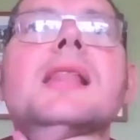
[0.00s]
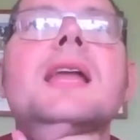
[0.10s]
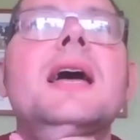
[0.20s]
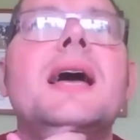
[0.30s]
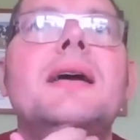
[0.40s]

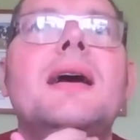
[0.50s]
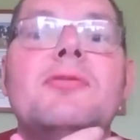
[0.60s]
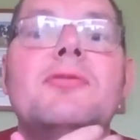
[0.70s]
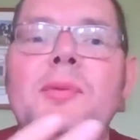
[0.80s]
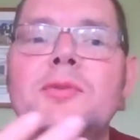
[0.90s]
I'm
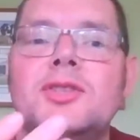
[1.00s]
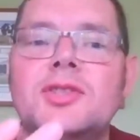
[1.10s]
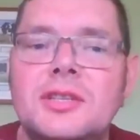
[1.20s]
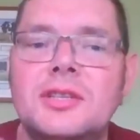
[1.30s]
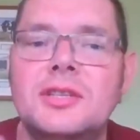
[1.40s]
a farmer's
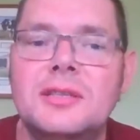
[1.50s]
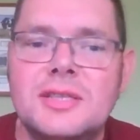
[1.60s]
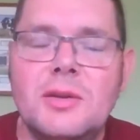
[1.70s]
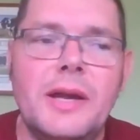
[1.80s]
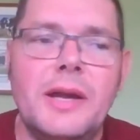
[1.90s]
son,
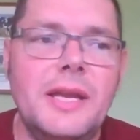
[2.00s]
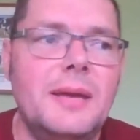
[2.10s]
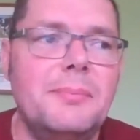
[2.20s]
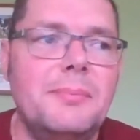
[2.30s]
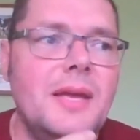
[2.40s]
so
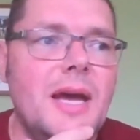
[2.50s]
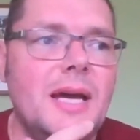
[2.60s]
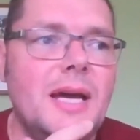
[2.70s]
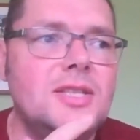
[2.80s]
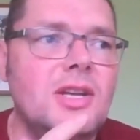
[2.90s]
I
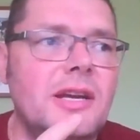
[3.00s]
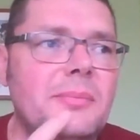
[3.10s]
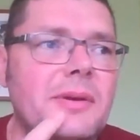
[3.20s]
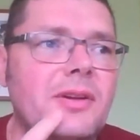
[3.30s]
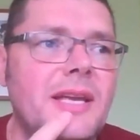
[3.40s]
started
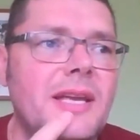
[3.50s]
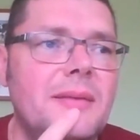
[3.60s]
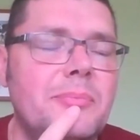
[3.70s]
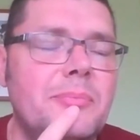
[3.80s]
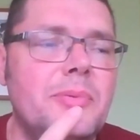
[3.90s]

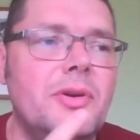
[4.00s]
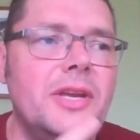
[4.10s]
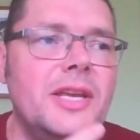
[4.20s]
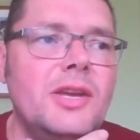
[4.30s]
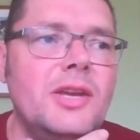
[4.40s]
putting
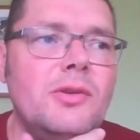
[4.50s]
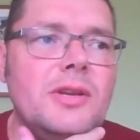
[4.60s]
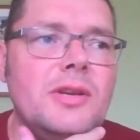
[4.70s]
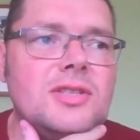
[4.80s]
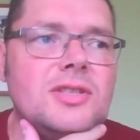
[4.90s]
units on
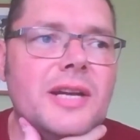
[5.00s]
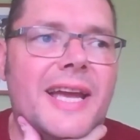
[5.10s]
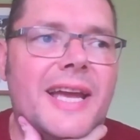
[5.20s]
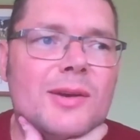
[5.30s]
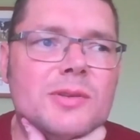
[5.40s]
cows when I think I
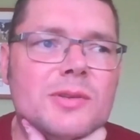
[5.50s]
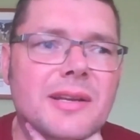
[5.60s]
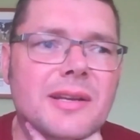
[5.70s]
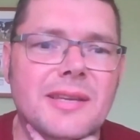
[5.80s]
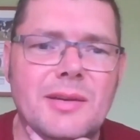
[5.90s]
was
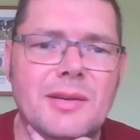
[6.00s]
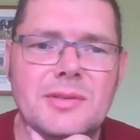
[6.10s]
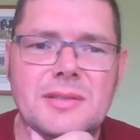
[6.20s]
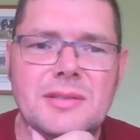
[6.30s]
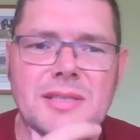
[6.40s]
7 or
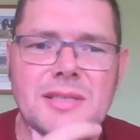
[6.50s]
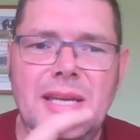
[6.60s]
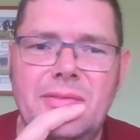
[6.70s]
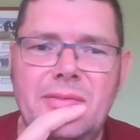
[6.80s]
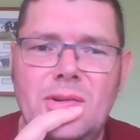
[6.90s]
8. So
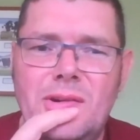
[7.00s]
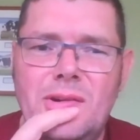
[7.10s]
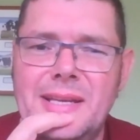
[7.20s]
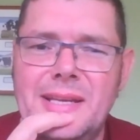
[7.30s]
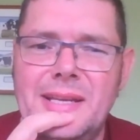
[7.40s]

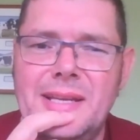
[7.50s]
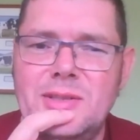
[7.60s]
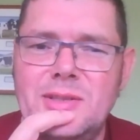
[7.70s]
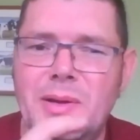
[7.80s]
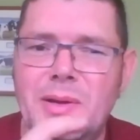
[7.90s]
I've
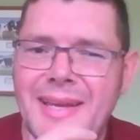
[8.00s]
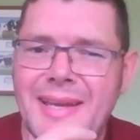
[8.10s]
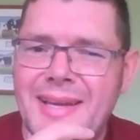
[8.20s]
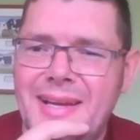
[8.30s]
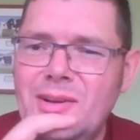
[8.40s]
got 30
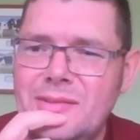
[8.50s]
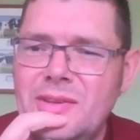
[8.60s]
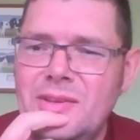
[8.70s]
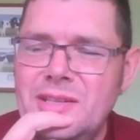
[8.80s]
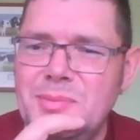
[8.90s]
plus
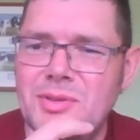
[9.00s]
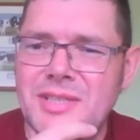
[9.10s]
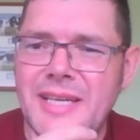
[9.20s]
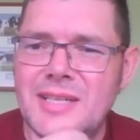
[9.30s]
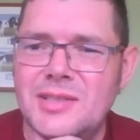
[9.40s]
years
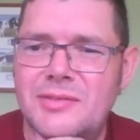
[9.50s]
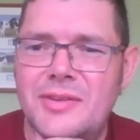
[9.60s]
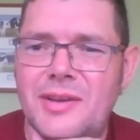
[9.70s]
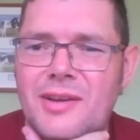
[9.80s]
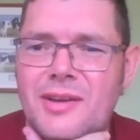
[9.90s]

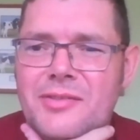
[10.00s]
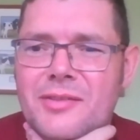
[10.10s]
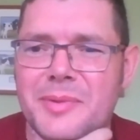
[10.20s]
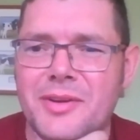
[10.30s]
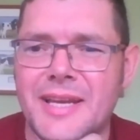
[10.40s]
of milking
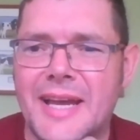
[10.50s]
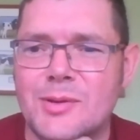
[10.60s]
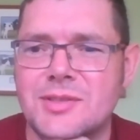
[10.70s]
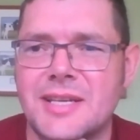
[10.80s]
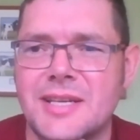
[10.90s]
cows
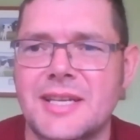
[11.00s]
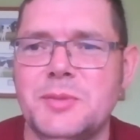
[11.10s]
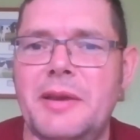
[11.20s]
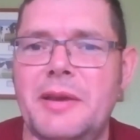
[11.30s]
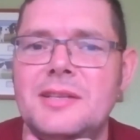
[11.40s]

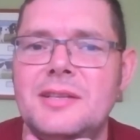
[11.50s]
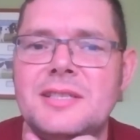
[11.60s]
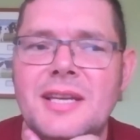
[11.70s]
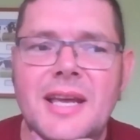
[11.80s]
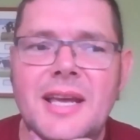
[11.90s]
experience.
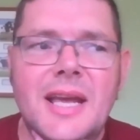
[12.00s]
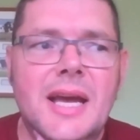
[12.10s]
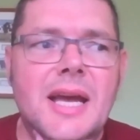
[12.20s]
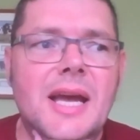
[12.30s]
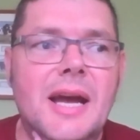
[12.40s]

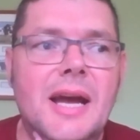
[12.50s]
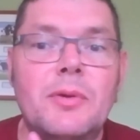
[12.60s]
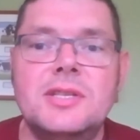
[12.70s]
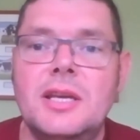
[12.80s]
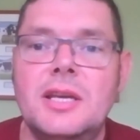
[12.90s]
I went
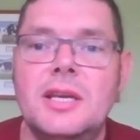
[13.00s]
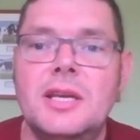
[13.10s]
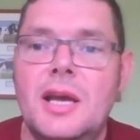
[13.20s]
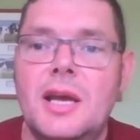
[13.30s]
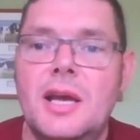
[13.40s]
to Harper
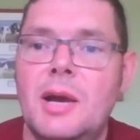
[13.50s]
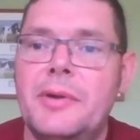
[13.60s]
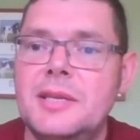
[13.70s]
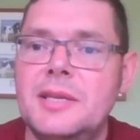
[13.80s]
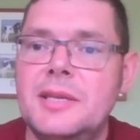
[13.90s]
Adams
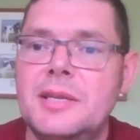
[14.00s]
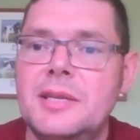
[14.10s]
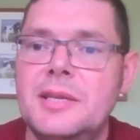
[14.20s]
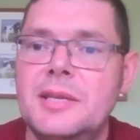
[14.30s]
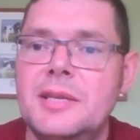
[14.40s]
University,
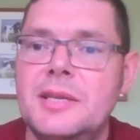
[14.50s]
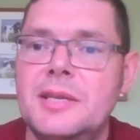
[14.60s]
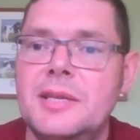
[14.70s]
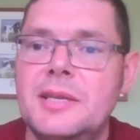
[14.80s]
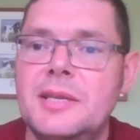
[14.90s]
which was
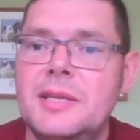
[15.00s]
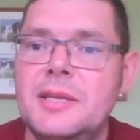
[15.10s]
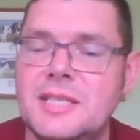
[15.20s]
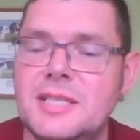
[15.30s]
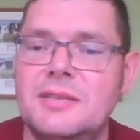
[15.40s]

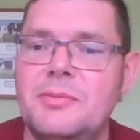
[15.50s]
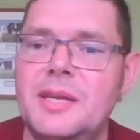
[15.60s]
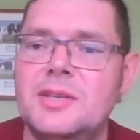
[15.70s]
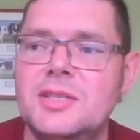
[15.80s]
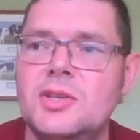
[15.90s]
fantastic for me
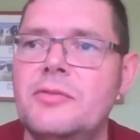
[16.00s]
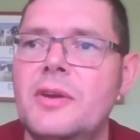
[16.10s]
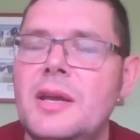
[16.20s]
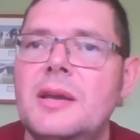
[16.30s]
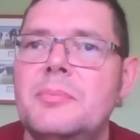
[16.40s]
because it
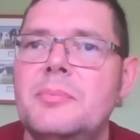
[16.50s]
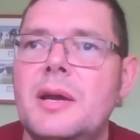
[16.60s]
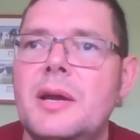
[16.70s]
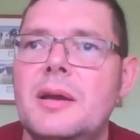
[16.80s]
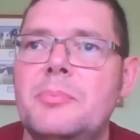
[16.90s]
sort
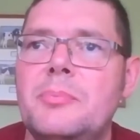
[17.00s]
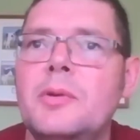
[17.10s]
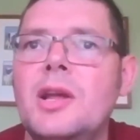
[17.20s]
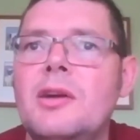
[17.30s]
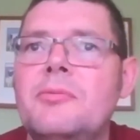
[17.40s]

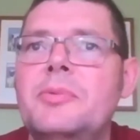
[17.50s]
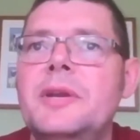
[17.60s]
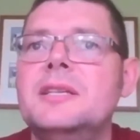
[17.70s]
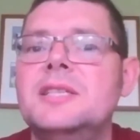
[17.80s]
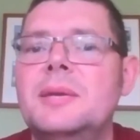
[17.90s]
of broke a lot
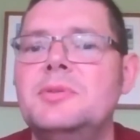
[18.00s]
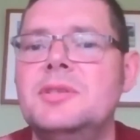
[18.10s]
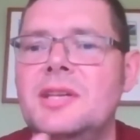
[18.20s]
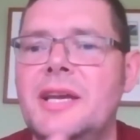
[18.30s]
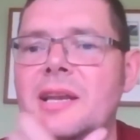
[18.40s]
of
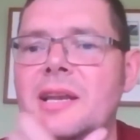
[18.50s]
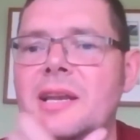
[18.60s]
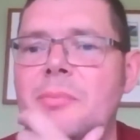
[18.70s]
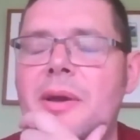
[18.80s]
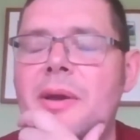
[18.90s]
preconceptions I
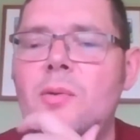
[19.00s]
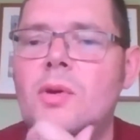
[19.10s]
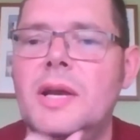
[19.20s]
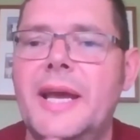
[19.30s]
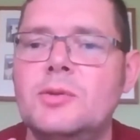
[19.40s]
had about
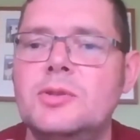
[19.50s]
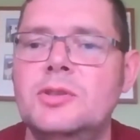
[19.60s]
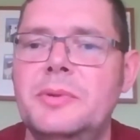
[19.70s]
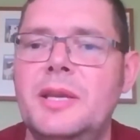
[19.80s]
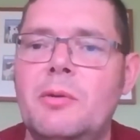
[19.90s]
what cows
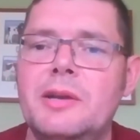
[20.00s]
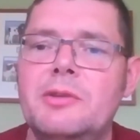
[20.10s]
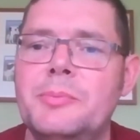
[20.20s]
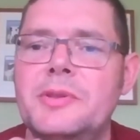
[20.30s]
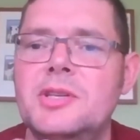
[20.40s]
should be. You
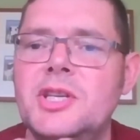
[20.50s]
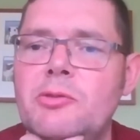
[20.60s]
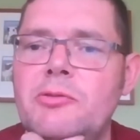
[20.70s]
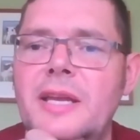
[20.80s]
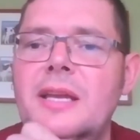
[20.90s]
know, I grew up in
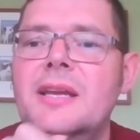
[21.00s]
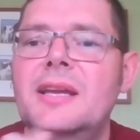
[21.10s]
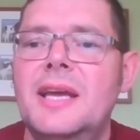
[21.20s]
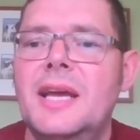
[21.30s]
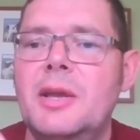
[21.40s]
the show
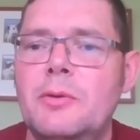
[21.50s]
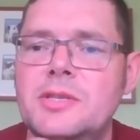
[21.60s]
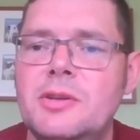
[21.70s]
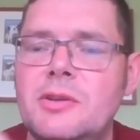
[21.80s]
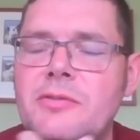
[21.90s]
ring,
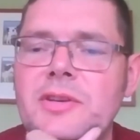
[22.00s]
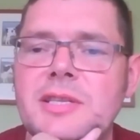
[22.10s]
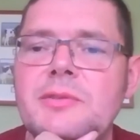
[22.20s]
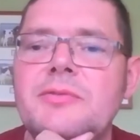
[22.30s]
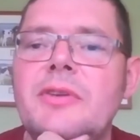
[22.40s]
and going to
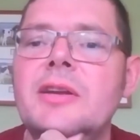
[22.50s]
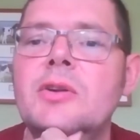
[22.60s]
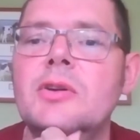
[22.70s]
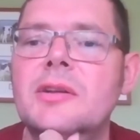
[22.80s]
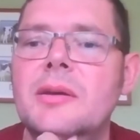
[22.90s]
university was
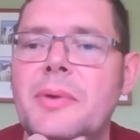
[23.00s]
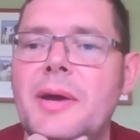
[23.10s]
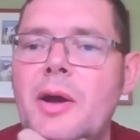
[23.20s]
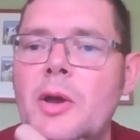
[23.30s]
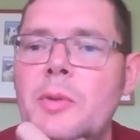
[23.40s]
very good
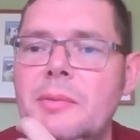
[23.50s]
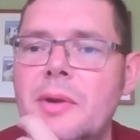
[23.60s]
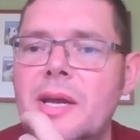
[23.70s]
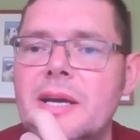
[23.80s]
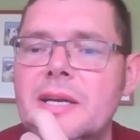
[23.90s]
about
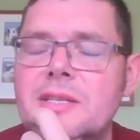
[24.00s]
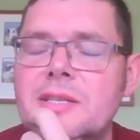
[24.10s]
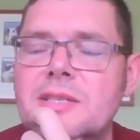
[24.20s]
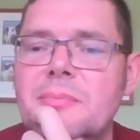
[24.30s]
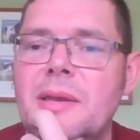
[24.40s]
opening my
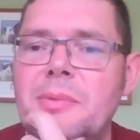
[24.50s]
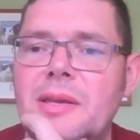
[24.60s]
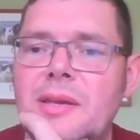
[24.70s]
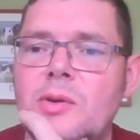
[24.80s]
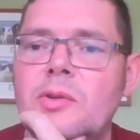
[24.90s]
eyes to
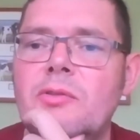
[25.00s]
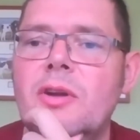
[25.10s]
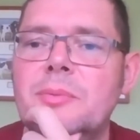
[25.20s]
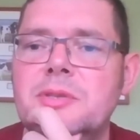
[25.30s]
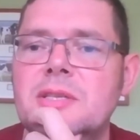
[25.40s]
maybe
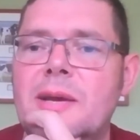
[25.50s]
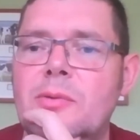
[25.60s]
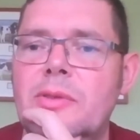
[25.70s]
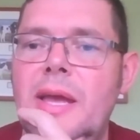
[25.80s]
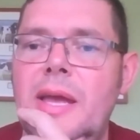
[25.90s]
other
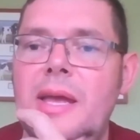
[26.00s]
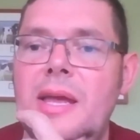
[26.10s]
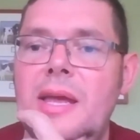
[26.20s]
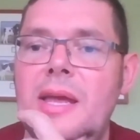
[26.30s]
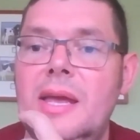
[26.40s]
options out
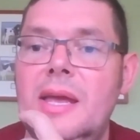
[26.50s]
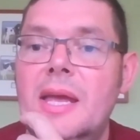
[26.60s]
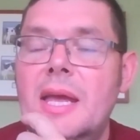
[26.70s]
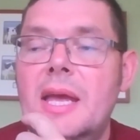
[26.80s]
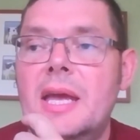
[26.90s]
there.
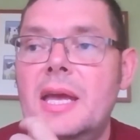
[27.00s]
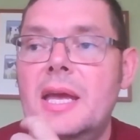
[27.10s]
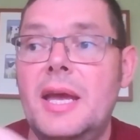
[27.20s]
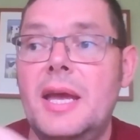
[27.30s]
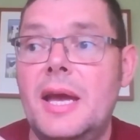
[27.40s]

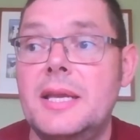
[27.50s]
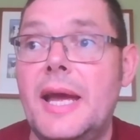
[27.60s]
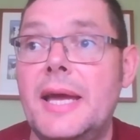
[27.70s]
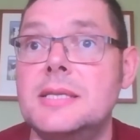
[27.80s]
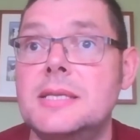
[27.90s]

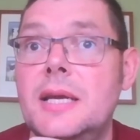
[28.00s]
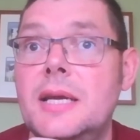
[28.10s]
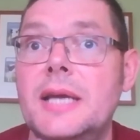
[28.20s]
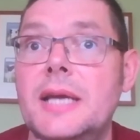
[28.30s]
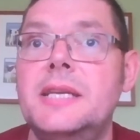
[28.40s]
I
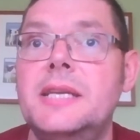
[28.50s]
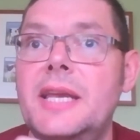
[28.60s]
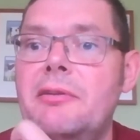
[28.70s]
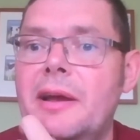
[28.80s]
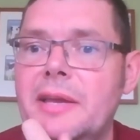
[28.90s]
did a year out
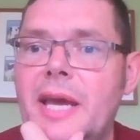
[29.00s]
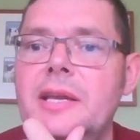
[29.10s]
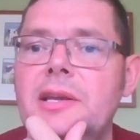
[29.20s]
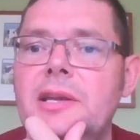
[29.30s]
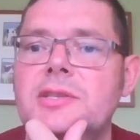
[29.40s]
in
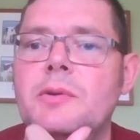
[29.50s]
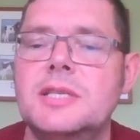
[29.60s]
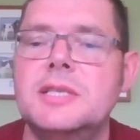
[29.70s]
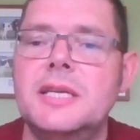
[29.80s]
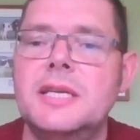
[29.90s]
Canada, so I got to
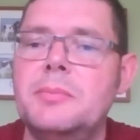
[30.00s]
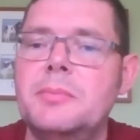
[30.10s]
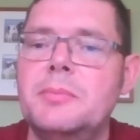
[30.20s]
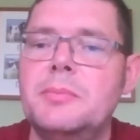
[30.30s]
see some